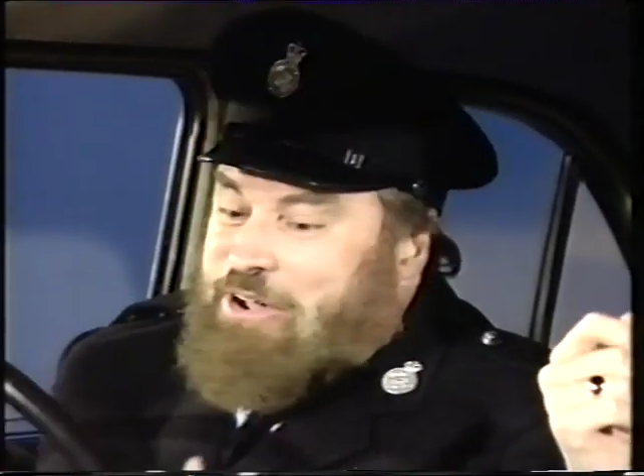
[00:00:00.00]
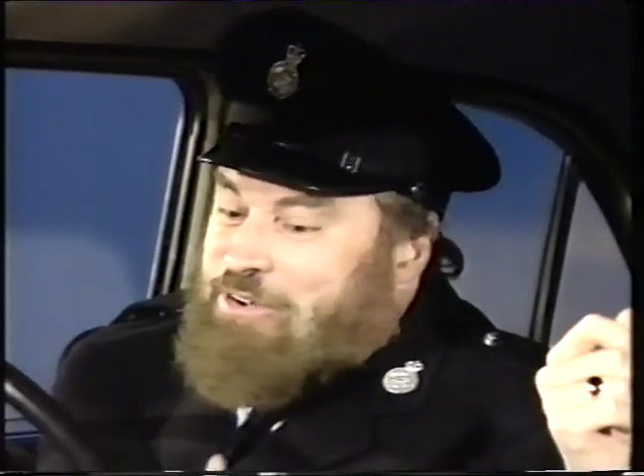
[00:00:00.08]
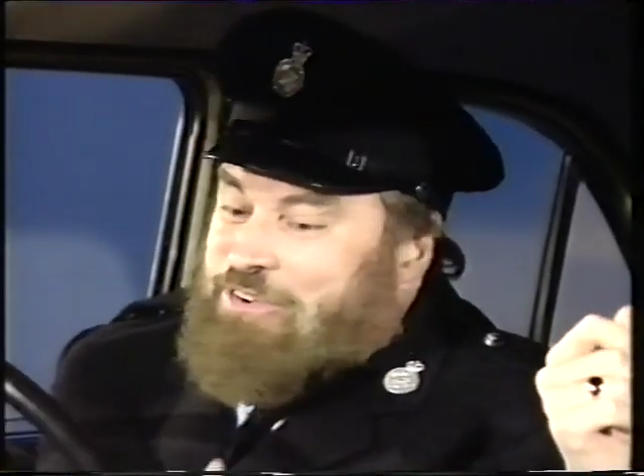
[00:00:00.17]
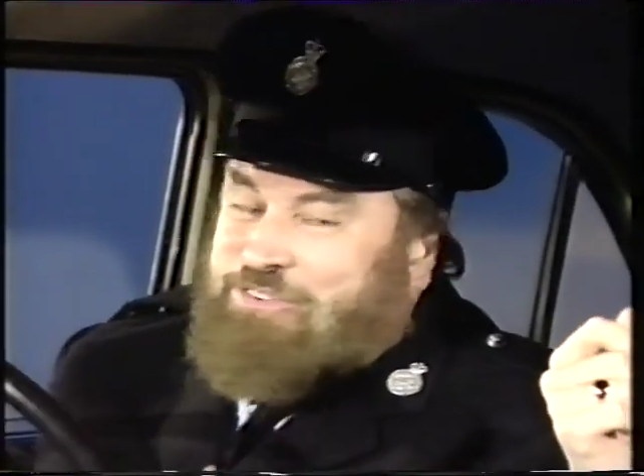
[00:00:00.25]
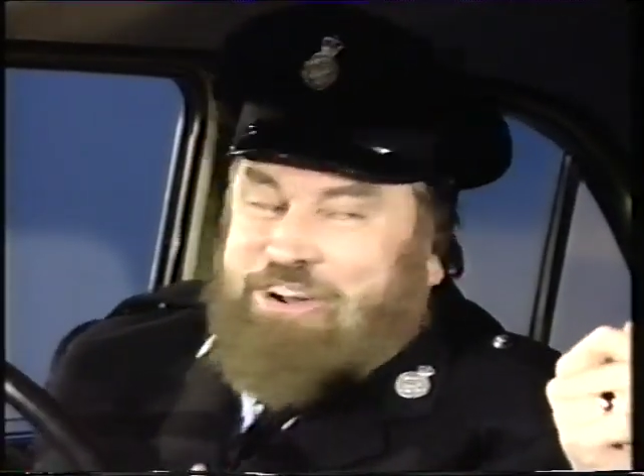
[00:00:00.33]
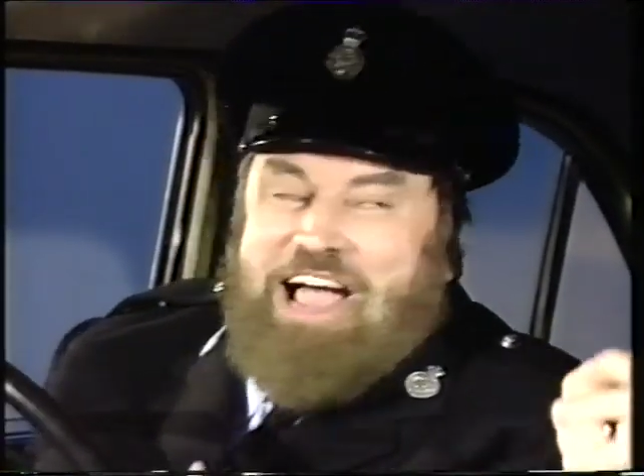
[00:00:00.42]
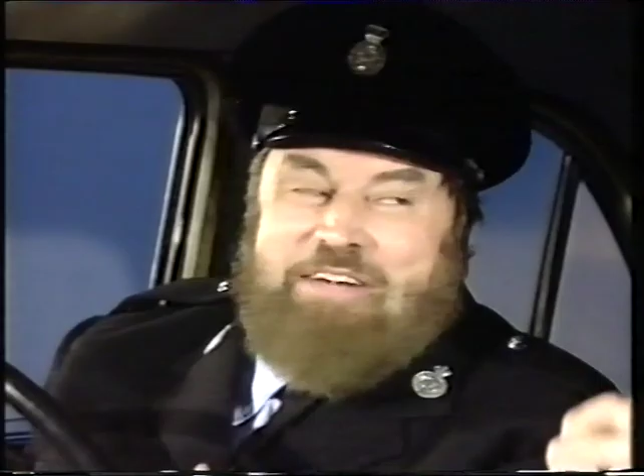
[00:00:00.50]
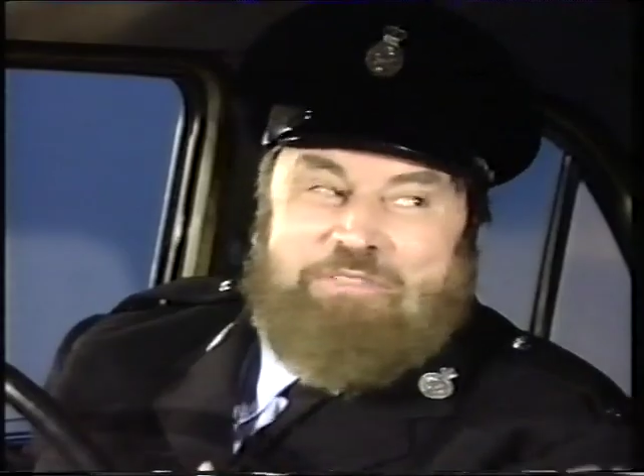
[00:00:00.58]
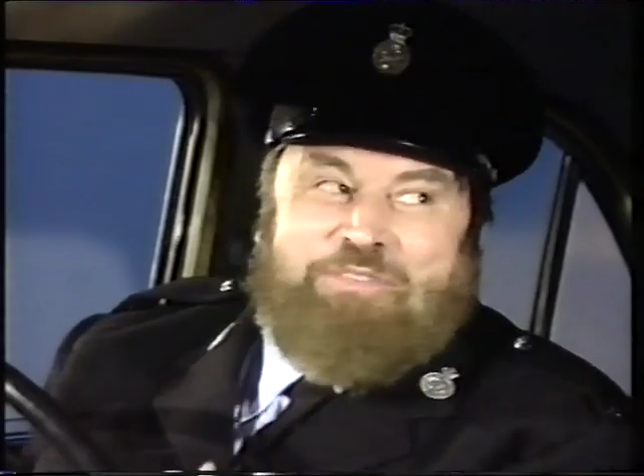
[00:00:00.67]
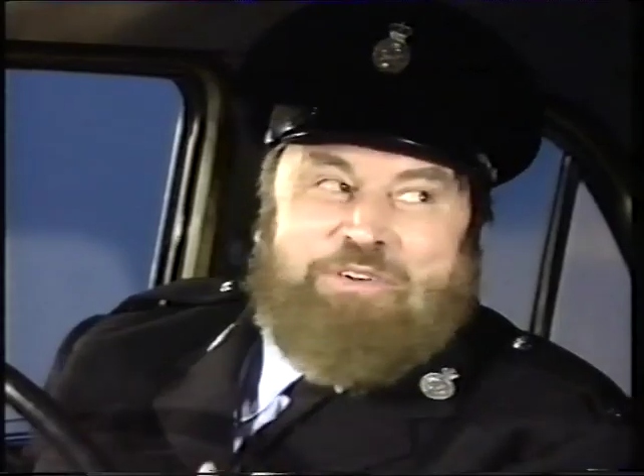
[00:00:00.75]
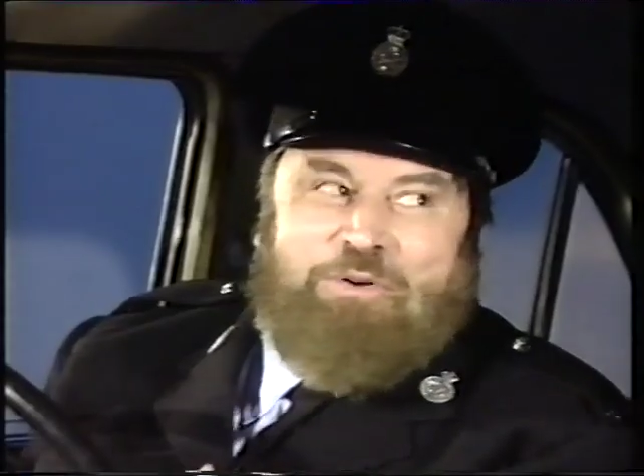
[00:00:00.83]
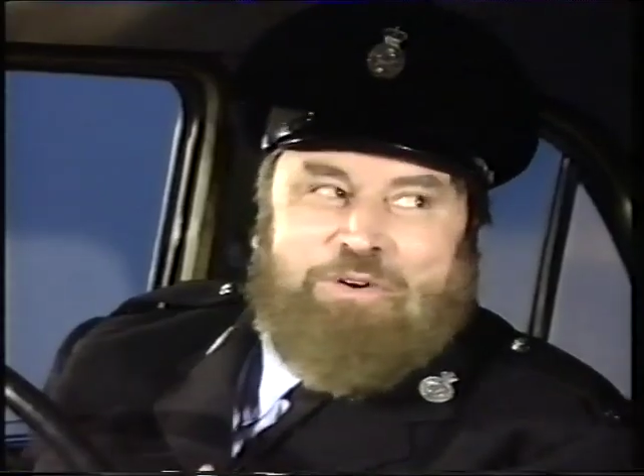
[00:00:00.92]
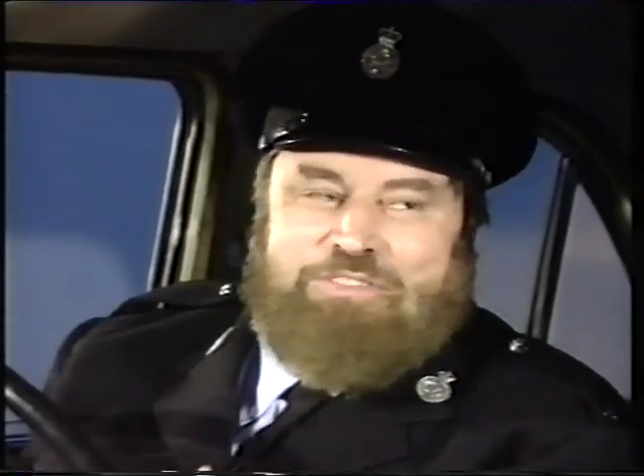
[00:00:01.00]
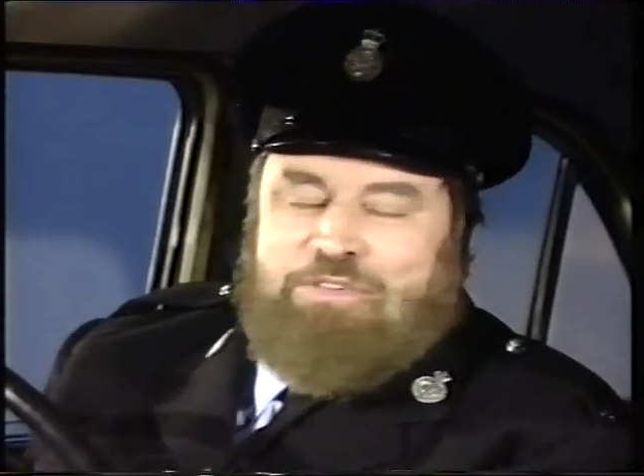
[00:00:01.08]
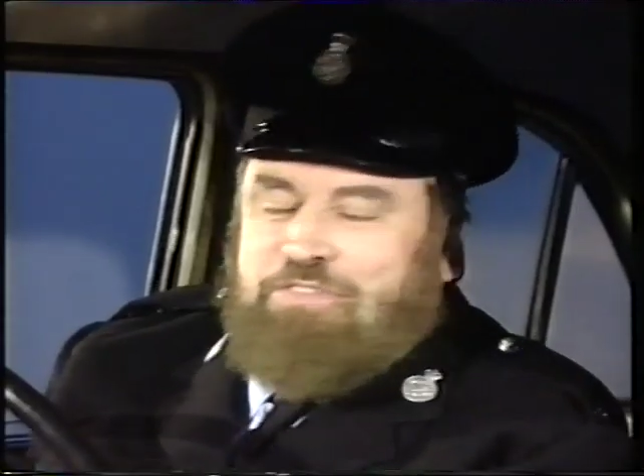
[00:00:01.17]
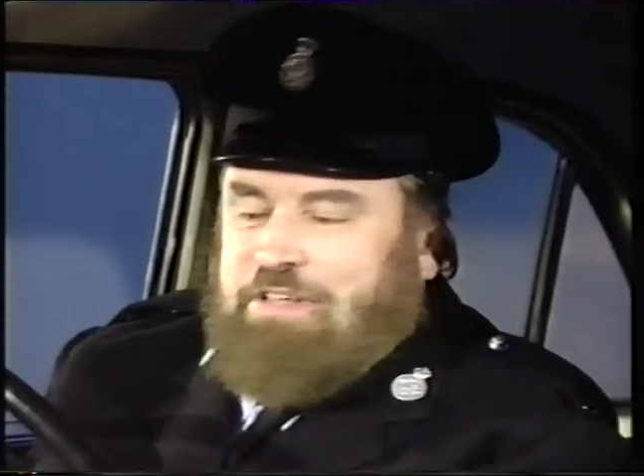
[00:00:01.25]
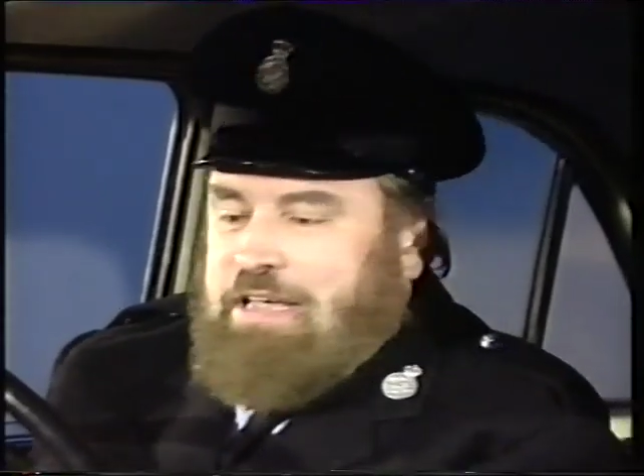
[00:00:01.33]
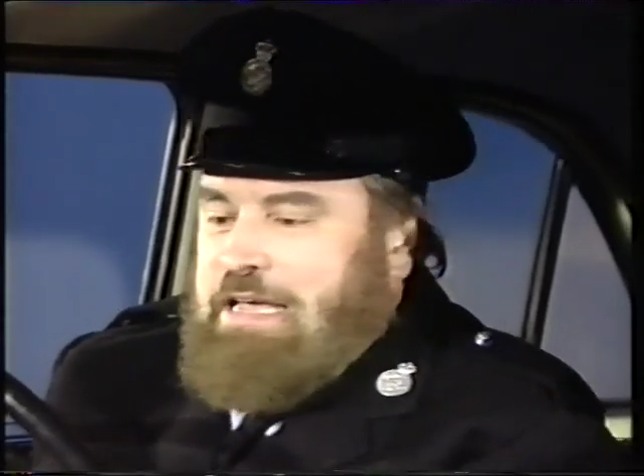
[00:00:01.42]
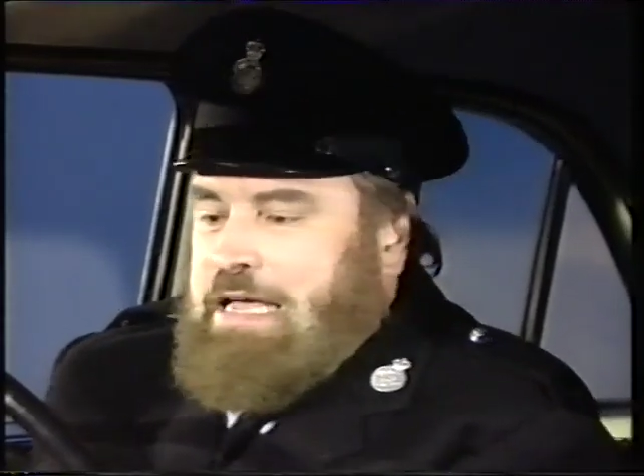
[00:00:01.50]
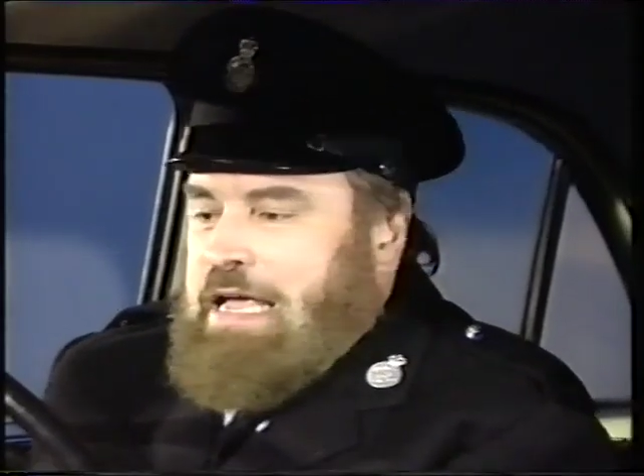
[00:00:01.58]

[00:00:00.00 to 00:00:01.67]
couldn't drive, of course, you see.